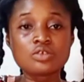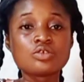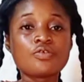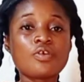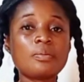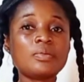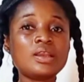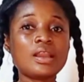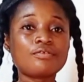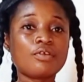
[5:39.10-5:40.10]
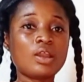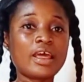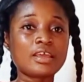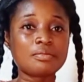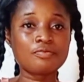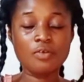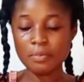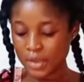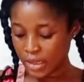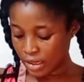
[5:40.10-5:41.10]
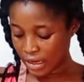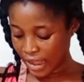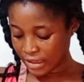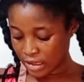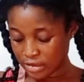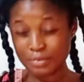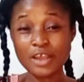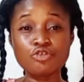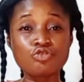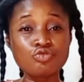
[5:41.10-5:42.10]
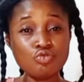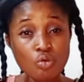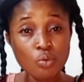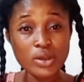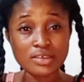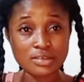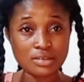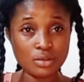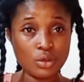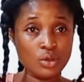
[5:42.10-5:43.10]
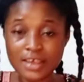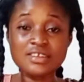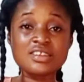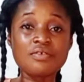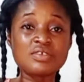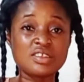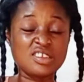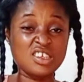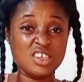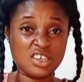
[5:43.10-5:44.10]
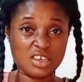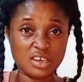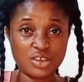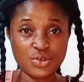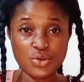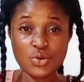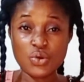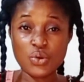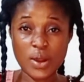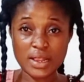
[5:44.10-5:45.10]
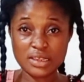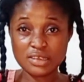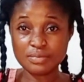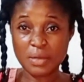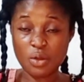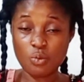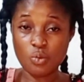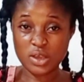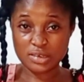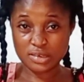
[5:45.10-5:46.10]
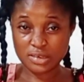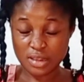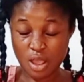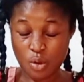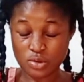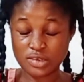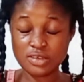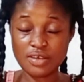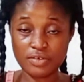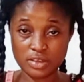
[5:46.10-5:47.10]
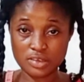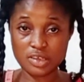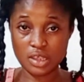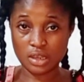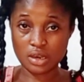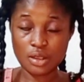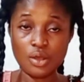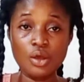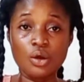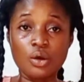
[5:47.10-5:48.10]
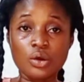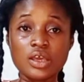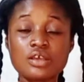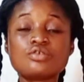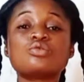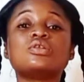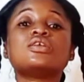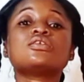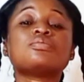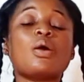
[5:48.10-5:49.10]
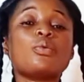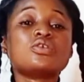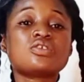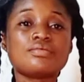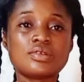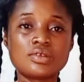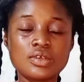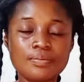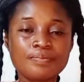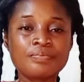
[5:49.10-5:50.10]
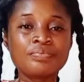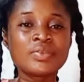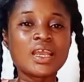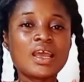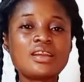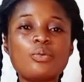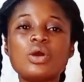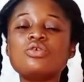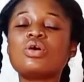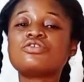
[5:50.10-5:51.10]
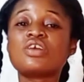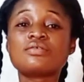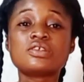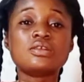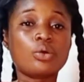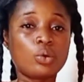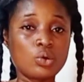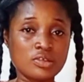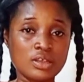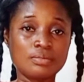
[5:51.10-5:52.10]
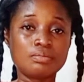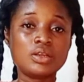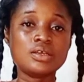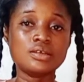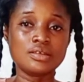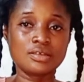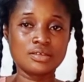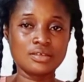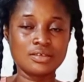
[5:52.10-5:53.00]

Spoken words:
So for me like this, my true waist is 17. All right, this is my waist now, 17. Okay, so this is my waist, 17. And then when you are drafting a corset, please,